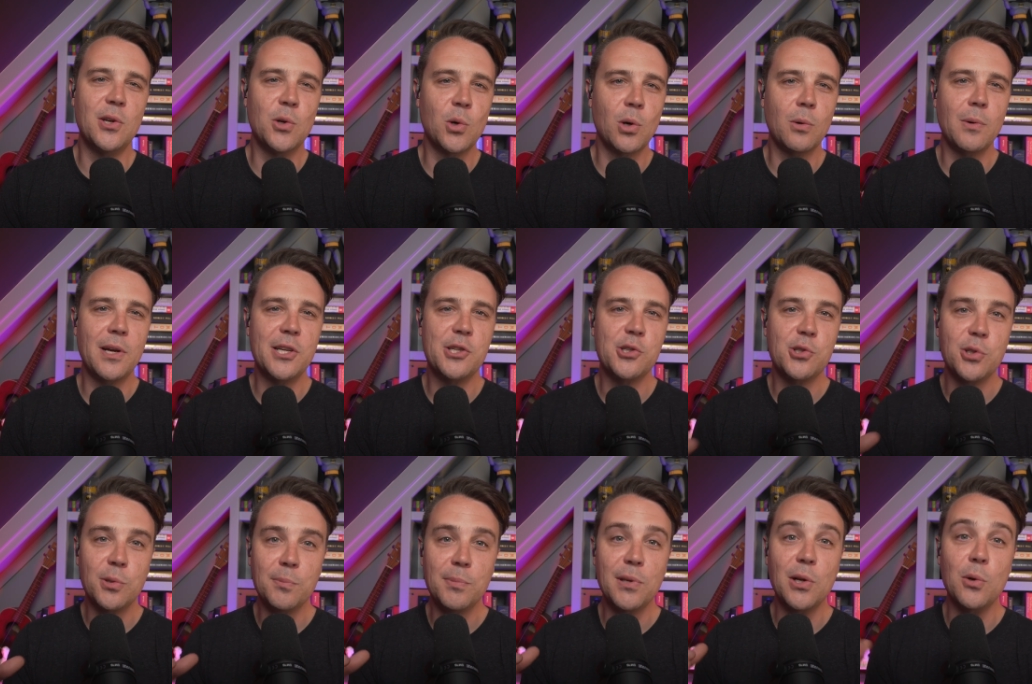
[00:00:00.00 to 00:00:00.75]
that Norway
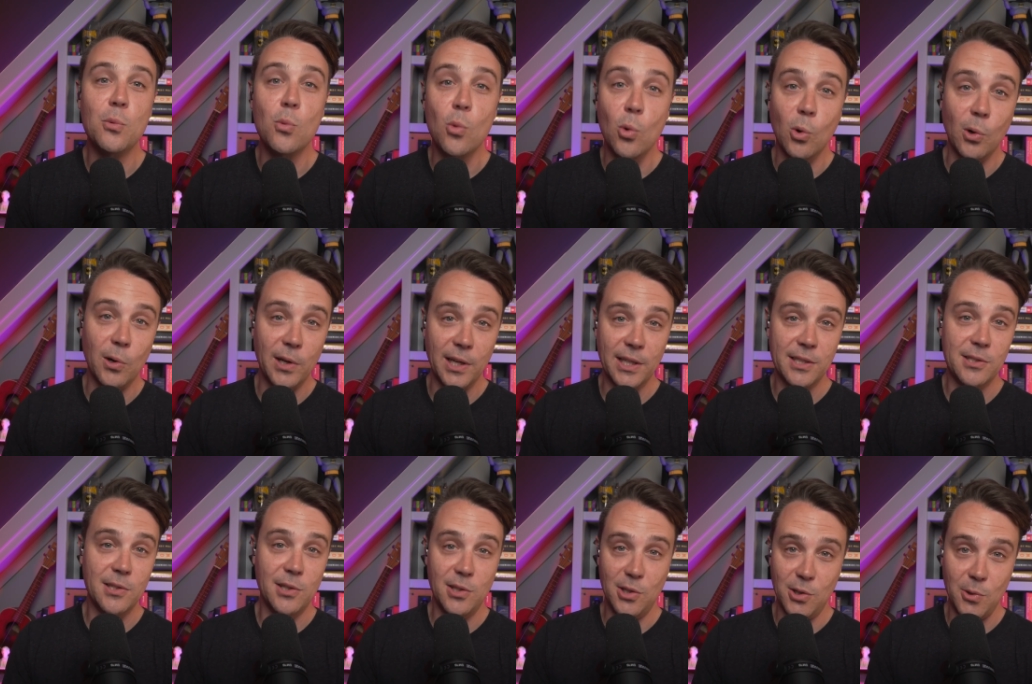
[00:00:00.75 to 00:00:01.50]
should be a
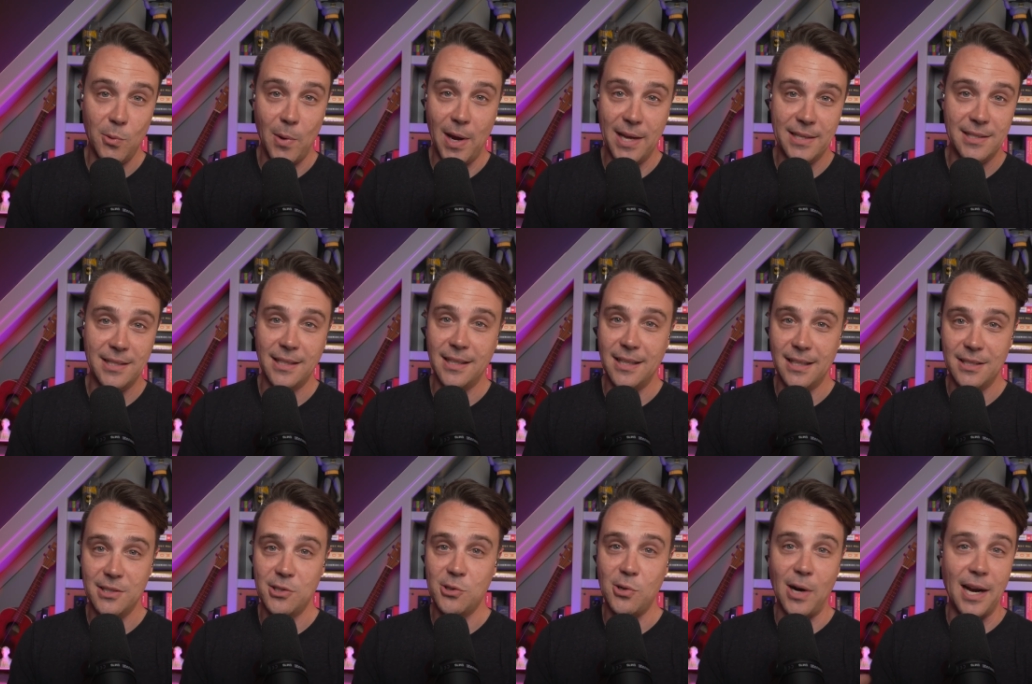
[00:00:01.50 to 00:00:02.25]
warning to the US
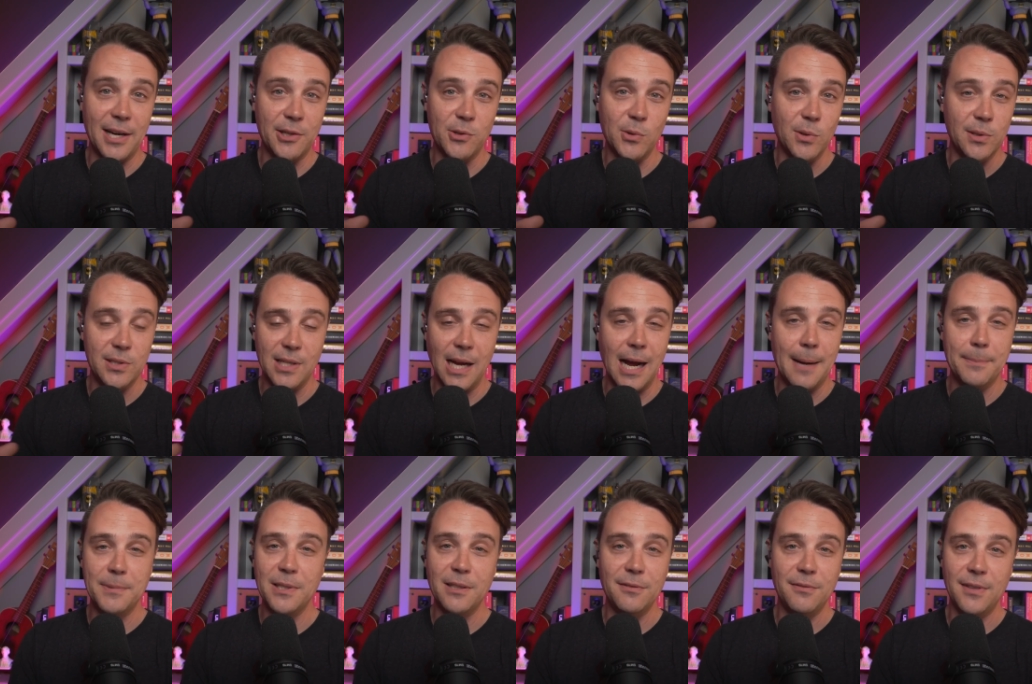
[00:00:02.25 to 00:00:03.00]
against trying to
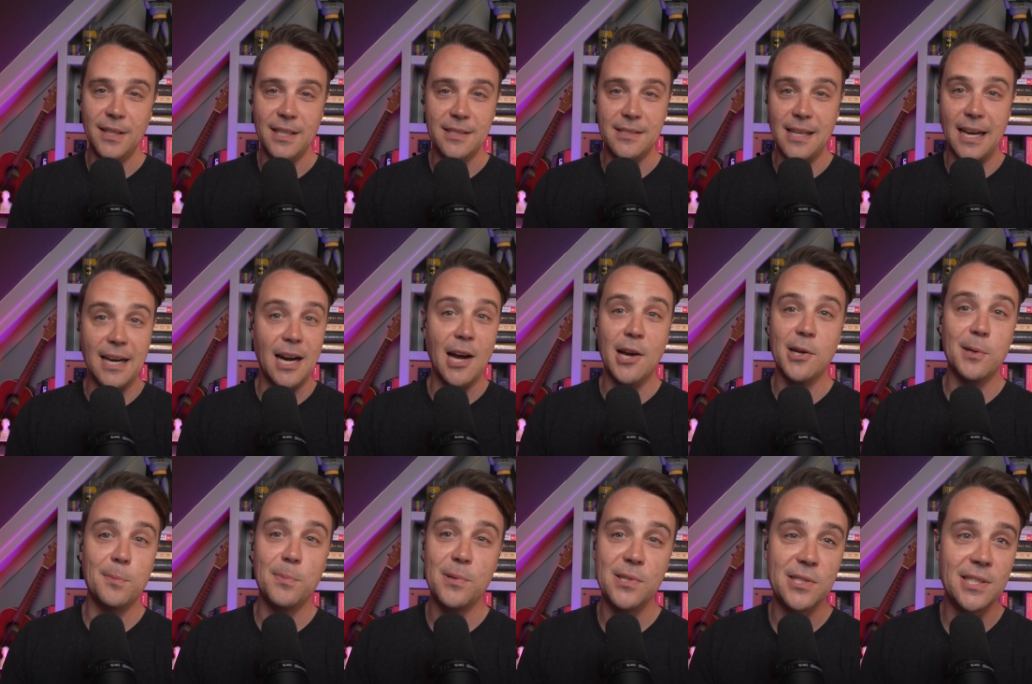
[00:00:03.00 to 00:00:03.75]
adopt EVs at
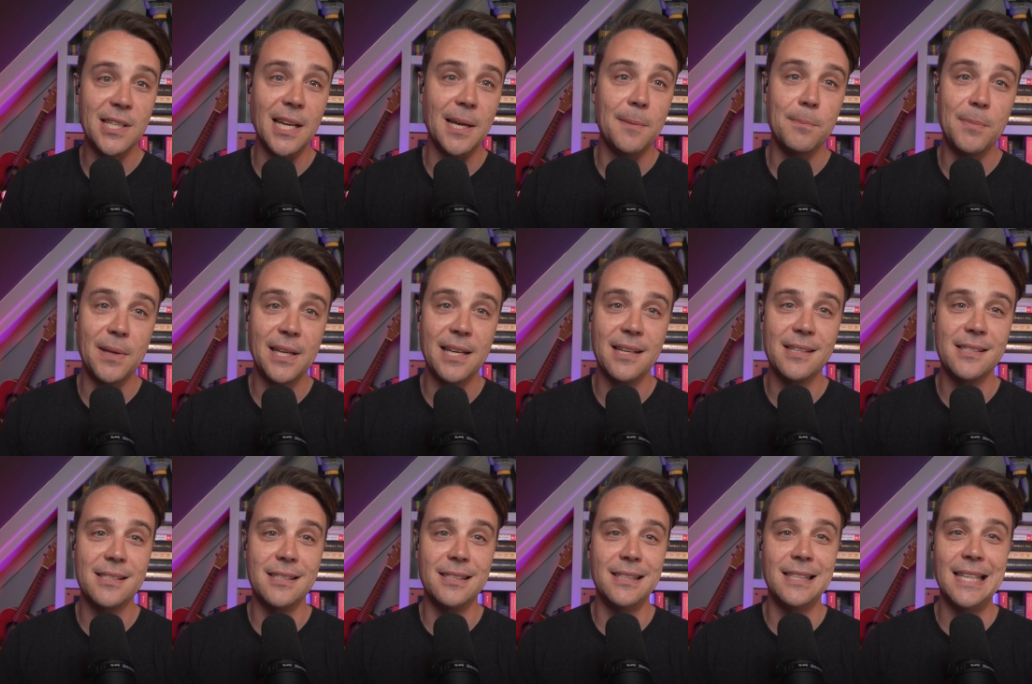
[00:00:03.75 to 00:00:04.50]
100%
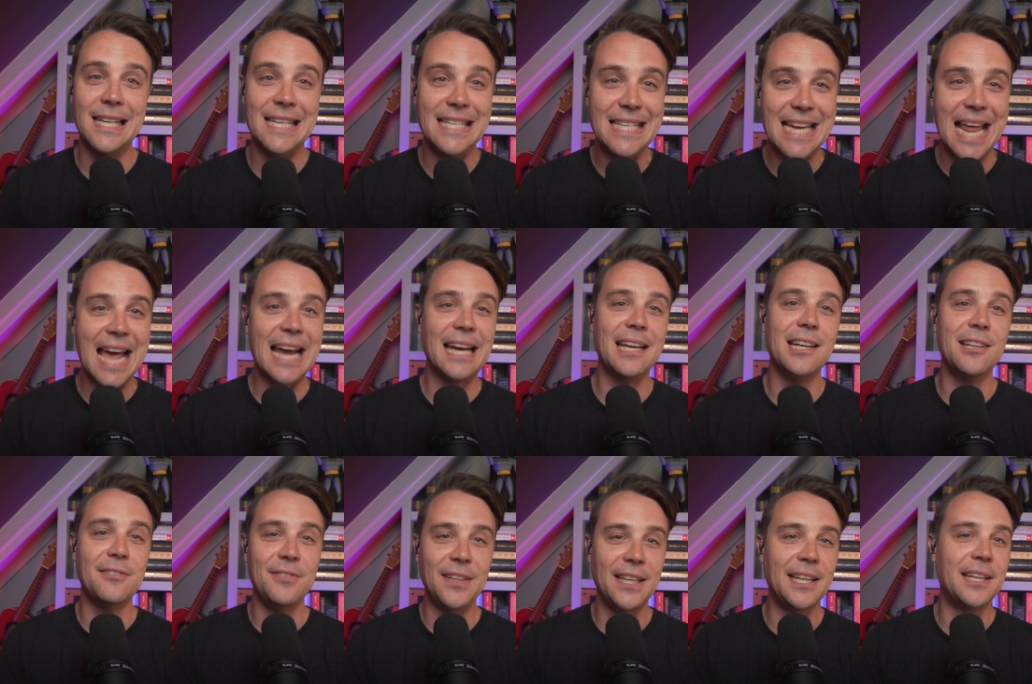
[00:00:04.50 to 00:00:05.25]
because the
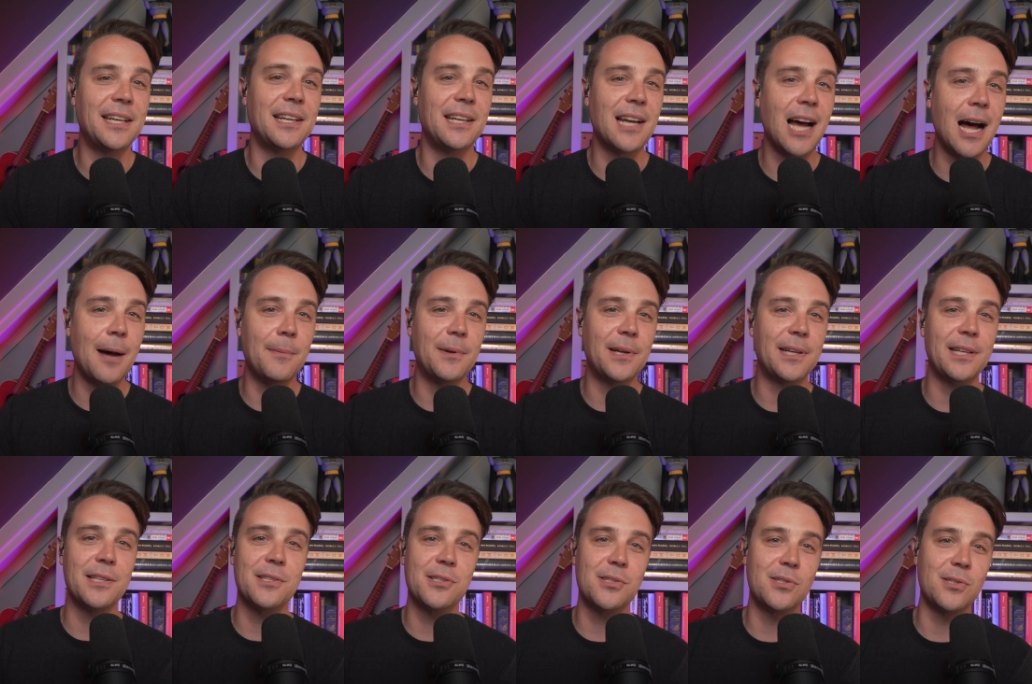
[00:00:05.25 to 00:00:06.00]
negative
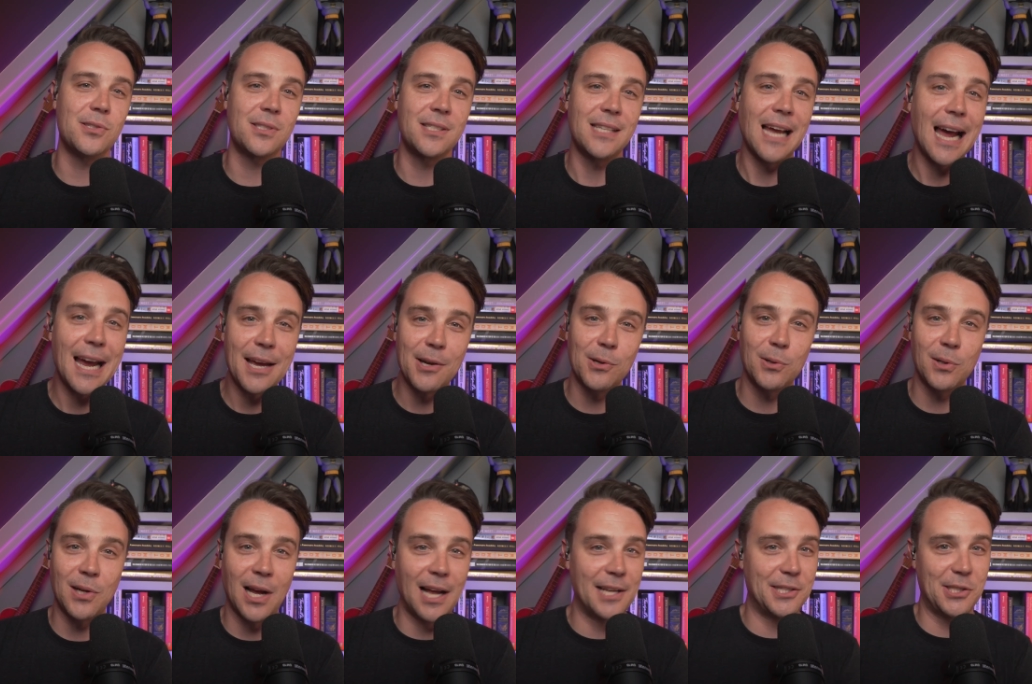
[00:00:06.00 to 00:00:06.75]
economic and
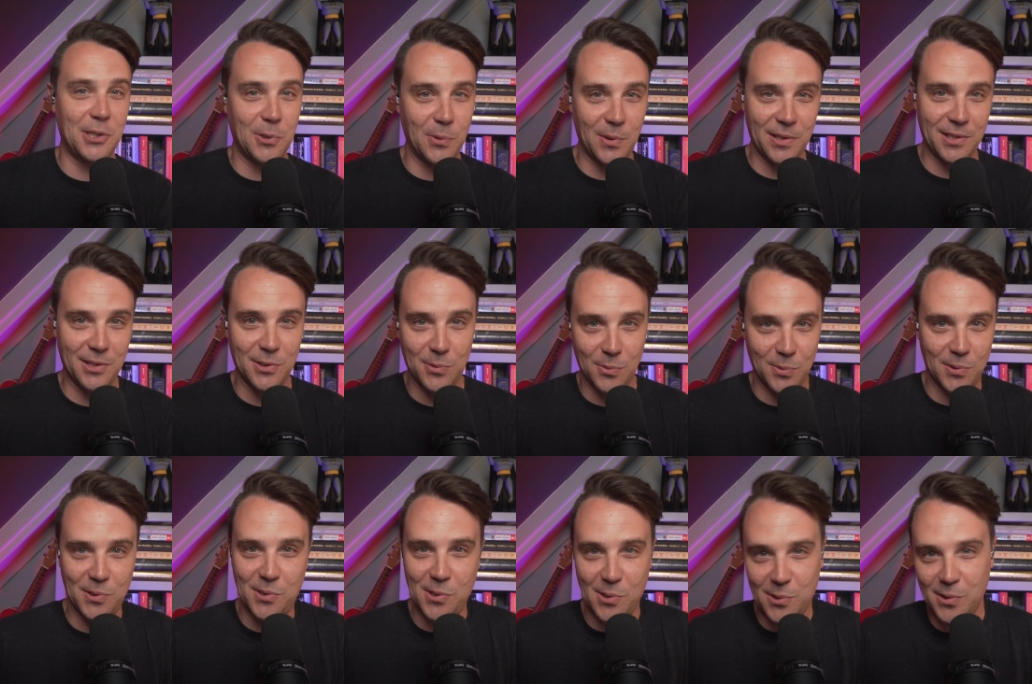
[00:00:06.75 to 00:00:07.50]
societal consequences
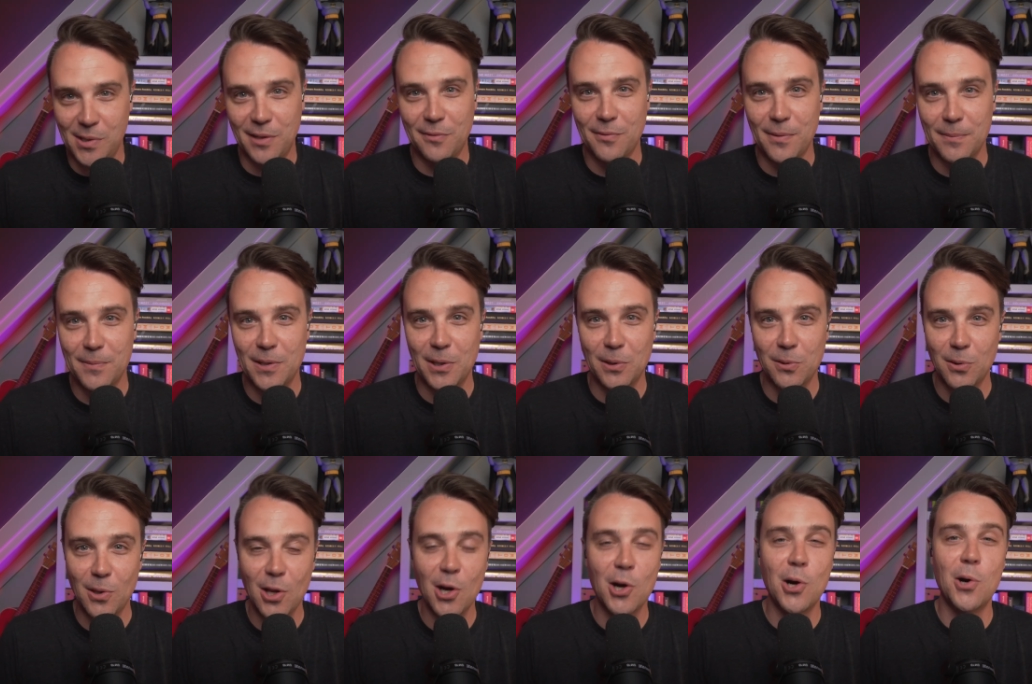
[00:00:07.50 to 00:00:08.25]
resulting from their
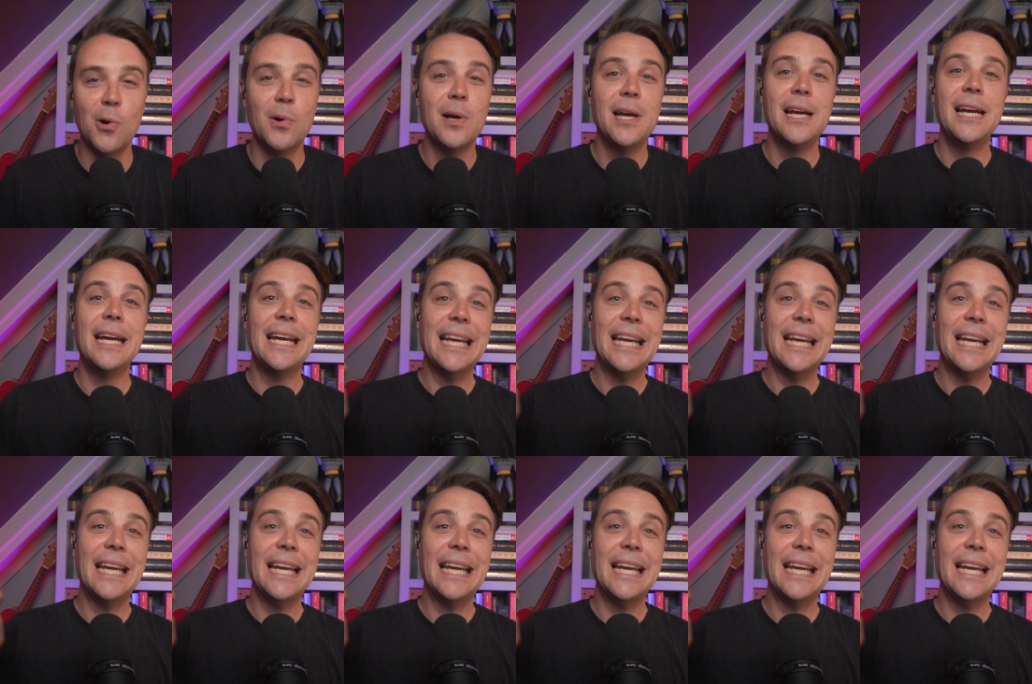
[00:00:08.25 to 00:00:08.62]
low